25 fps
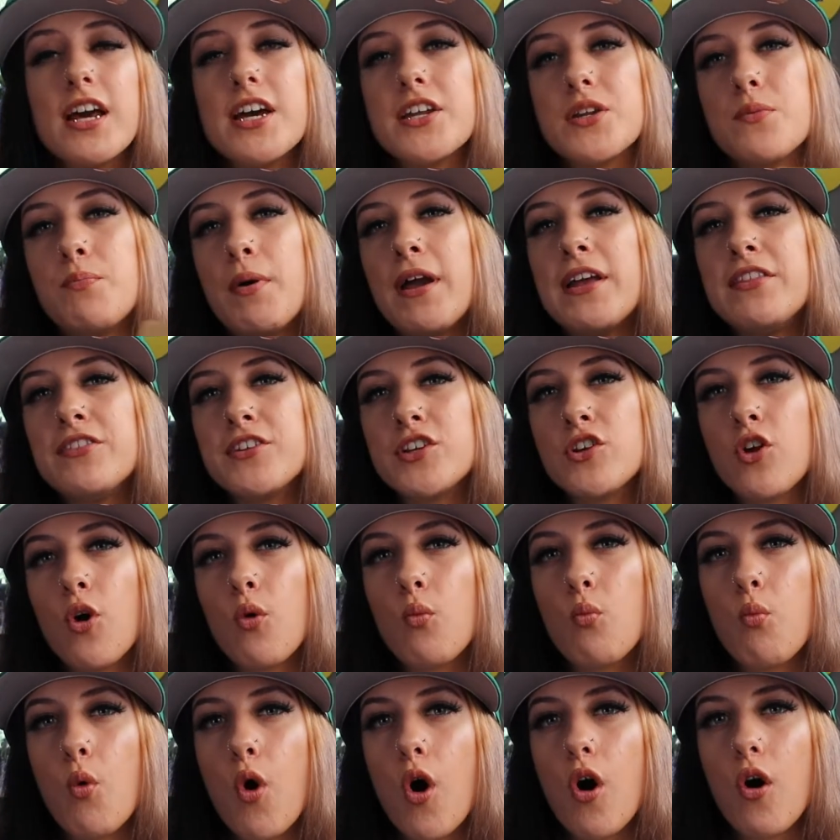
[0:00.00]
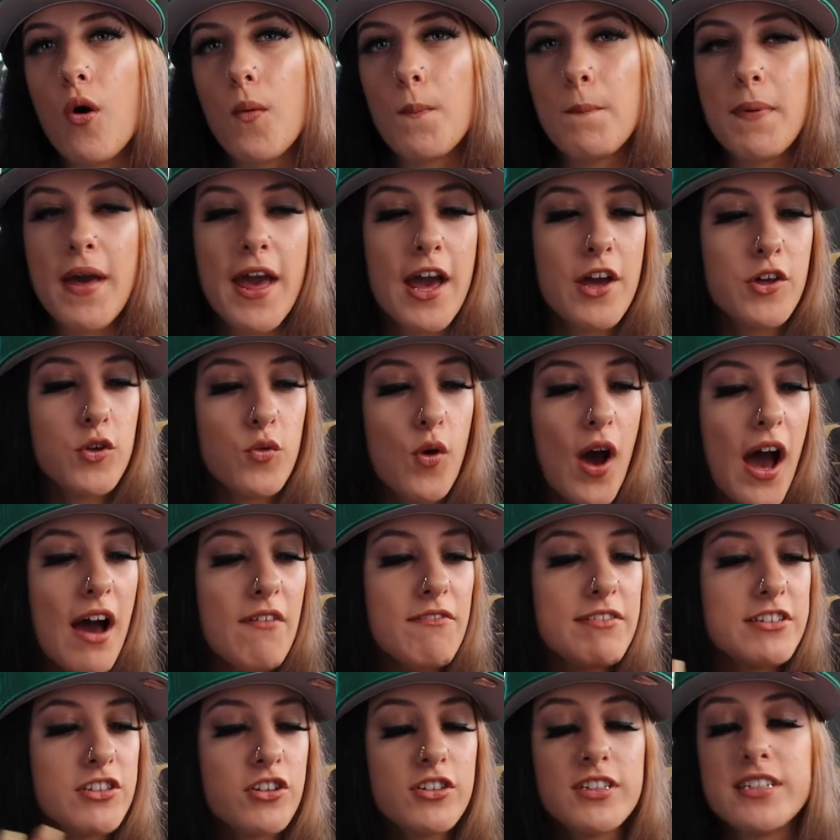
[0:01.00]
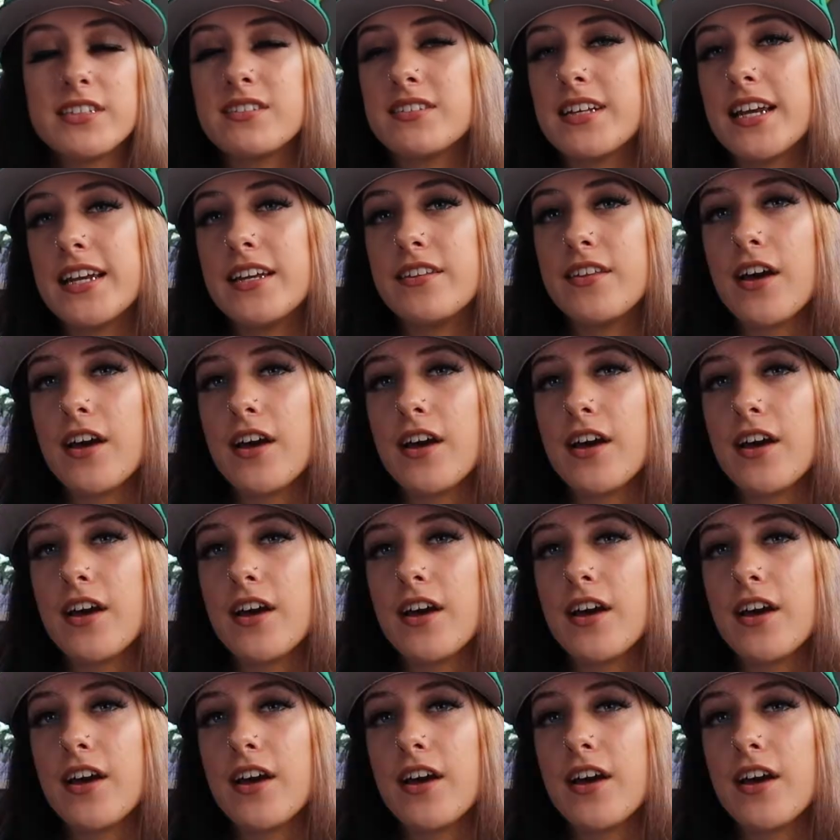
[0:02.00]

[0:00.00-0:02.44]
Depending on what pair you have, it's going to say